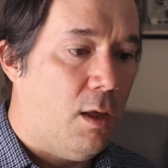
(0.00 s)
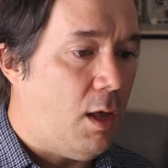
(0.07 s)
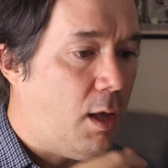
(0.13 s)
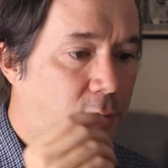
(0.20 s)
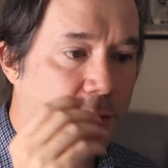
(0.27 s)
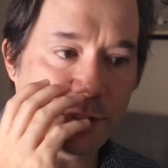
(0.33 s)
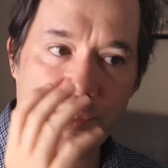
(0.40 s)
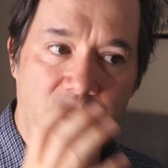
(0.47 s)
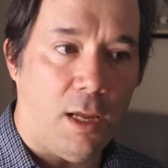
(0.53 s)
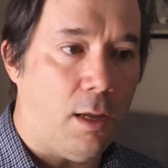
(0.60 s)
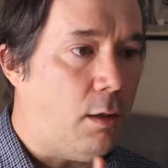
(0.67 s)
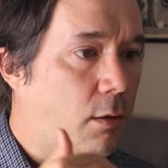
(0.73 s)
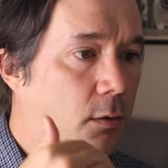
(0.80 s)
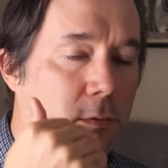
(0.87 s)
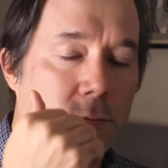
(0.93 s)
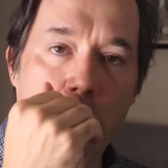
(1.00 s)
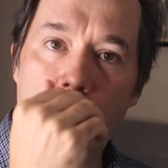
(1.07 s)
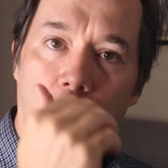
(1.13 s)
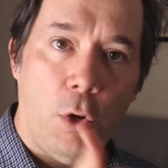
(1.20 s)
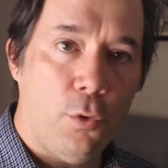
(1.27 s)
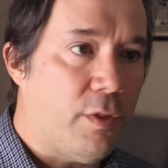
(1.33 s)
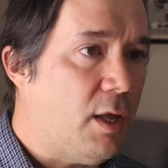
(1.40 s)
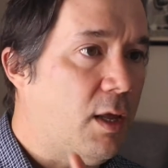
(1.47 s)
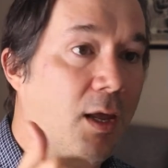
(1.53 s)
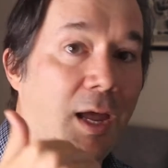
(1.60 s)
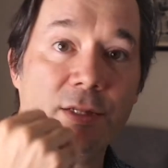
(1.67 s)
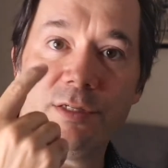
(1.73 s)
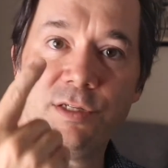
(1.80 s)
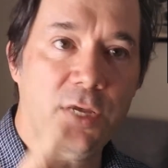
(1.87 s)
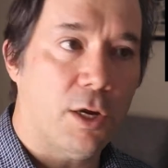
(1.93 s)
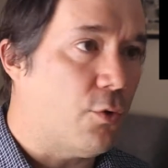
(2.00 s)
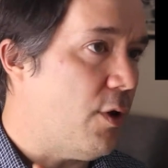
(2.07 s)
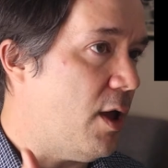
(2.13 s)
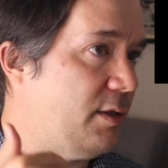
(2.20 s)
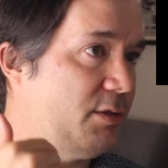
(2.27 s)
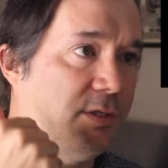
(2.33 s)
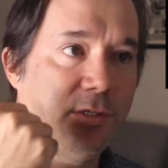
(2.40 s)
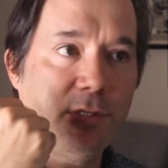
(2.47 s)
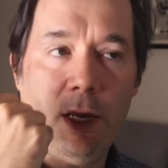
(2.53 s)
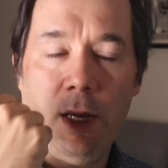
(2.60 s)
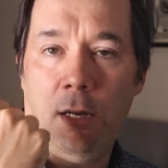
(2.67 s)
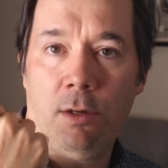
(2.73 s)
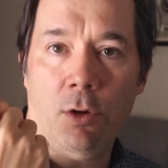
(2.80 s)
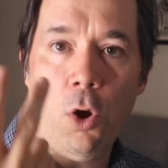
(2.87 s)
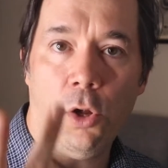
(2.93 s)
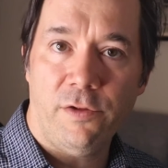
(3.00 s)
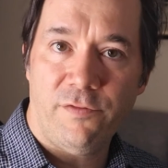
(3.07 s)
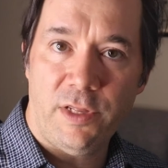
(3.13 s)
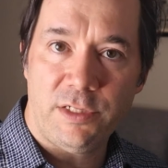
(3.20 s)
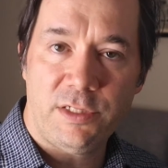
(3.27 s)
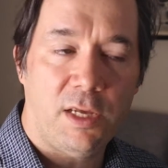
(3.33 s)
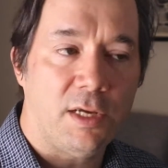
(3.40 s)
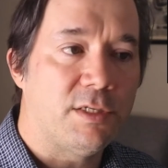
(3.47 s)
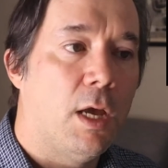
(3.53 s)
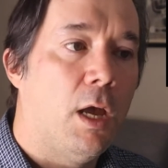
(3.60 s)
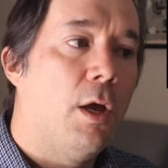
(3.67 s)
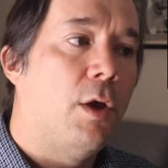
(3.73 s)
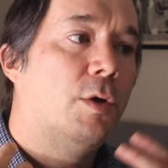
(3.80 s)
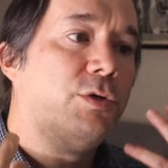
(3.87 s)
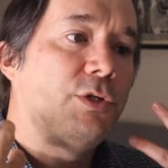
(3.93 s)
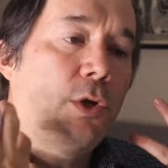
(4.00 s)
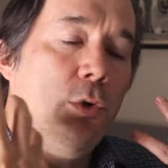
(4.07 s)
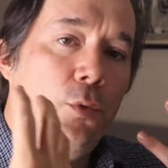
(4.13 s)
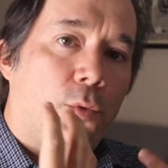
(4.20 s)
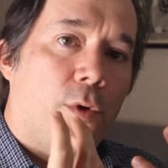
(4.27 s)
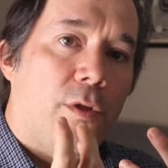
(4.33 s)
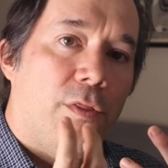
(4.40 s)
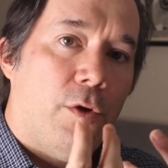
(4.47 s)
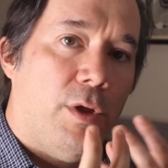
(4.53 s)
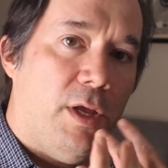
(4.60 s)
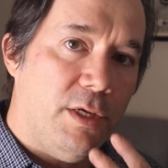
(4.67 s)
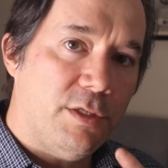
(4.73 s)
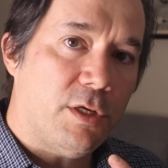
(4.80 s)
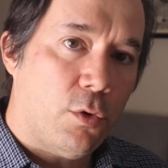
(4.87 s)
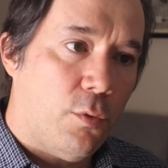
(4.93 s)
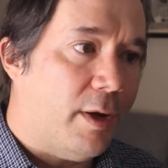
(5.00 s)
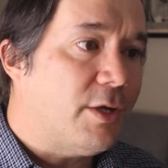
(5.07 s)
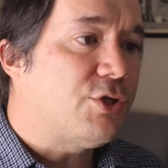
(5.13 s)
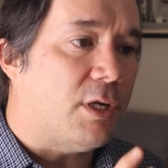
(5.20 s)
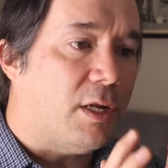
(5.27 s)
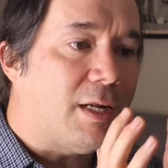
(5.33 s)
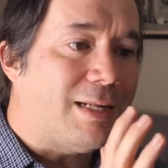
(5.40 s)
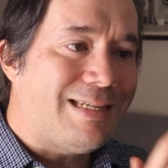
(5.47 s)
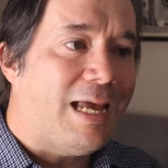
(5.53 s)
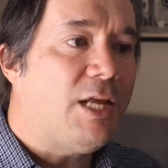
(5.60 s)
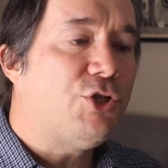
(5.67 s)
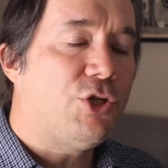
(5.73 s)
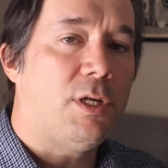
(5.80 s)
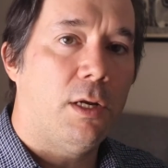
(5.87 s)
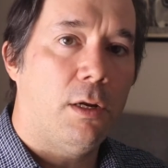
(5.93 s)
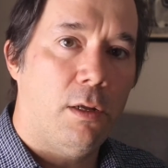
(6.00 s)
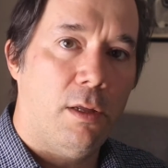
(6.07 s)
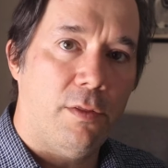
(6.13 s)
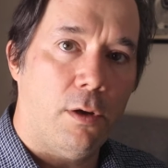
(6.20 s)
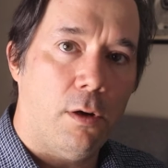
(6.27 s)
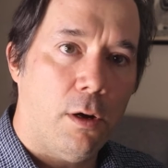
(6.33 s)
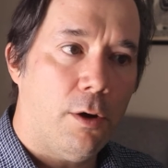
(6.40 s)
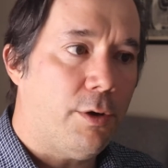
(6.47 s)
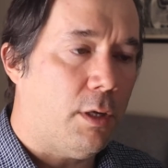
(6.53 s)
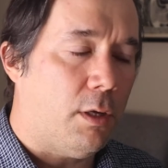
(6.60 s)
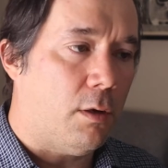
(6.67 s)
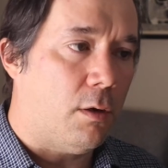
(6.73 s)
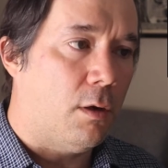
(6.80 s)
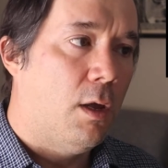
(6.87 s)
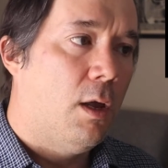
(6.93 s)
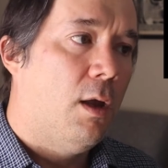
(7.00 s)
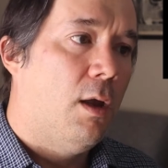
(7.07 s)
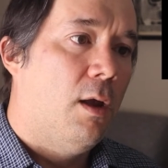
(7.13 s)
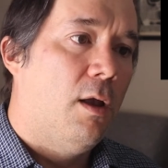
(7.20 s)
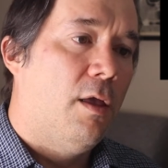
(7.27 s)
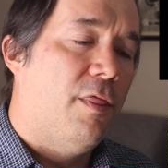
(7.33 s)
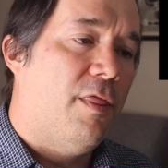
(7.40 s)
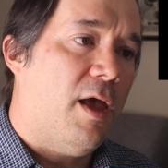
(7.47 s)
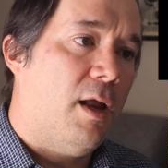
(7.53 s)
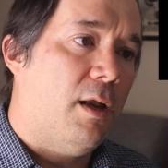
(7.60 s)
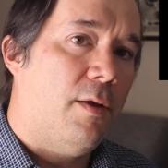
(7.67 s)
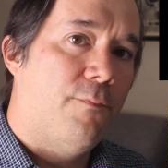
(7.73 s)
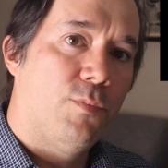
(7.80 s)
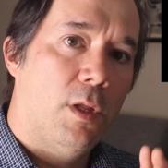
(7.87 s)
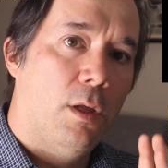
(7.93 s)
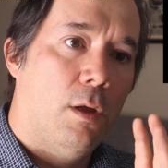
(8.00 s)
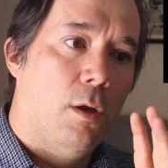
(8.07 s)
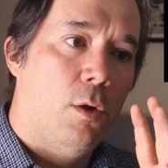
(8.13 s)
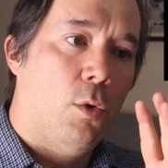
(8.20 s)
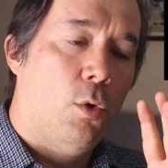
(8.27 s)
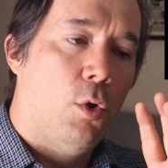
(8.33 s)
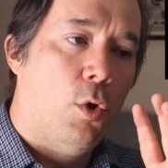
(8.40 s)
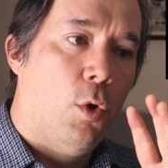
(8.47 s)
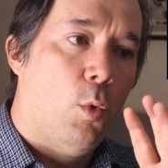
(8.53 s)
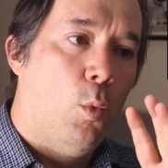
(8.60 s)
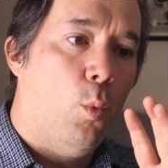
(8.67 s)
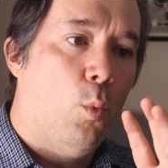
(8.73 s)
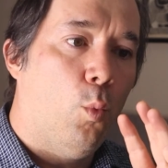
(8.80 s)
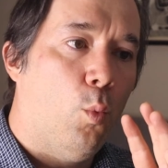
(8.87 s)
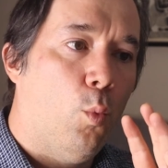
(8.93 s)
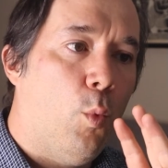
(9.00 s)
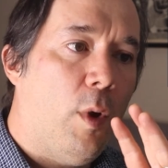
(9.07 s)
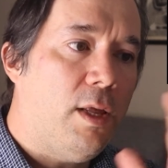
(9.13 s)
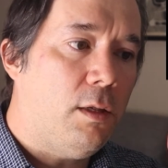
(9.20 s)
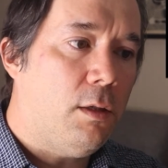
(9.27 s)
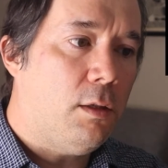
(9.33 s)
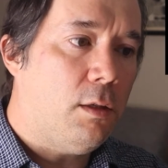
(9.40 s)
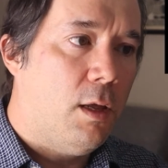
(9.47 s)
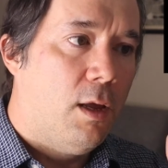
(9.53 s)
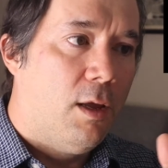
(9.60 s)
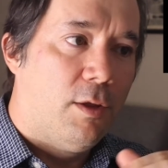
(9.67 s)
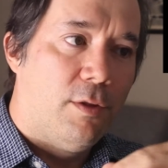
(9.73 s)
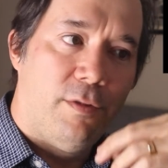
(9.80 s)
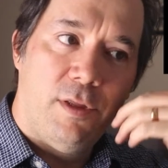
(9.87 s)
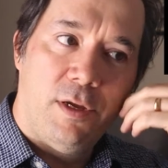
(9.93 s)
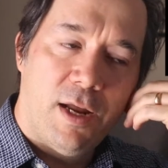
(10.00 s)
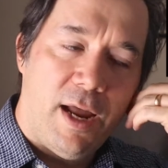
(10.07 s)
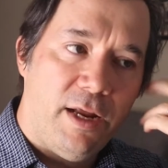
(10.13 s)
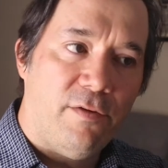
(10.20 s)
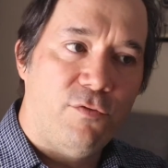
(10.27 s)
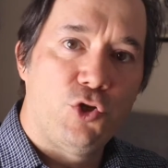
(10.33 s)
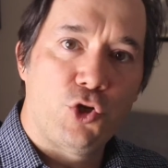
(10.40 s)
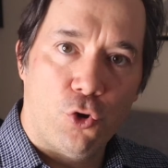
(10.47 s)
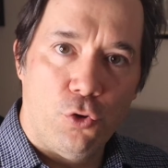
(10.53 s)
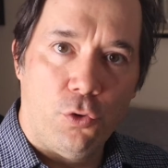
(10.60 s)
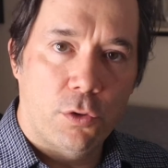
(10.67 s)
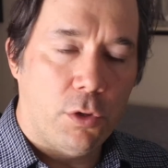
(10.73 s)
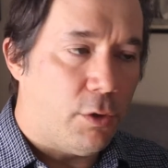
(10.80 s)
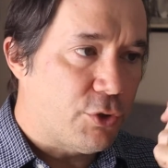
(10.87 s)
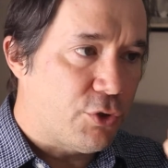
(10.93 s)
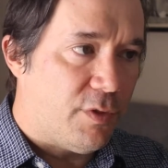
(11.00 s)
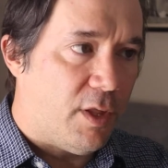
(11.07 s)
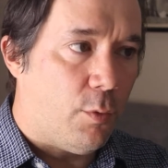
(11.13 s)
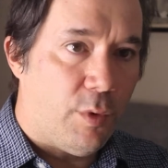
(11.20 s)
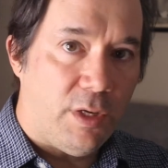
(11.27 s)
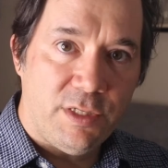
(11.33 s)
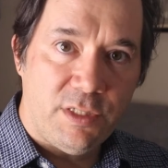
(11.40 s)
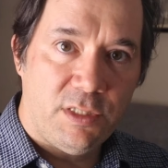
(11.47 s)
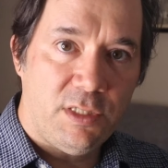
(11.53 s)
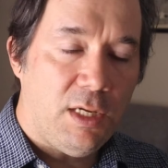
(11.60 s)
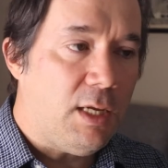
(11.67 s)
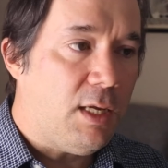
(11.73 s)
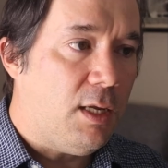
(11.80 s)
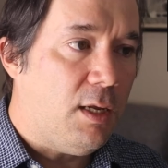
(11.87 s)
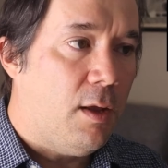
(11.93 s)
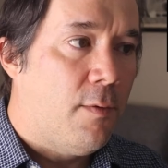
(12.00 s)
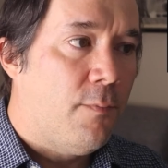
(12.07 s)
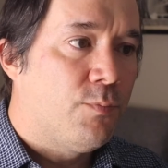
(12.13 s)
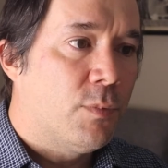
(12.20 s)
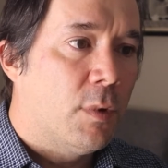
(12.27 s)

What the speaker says: and to sell clothing and cigarettes and all of these things? So there is a question and a tension at the heart here that will the kind of journal culture that we see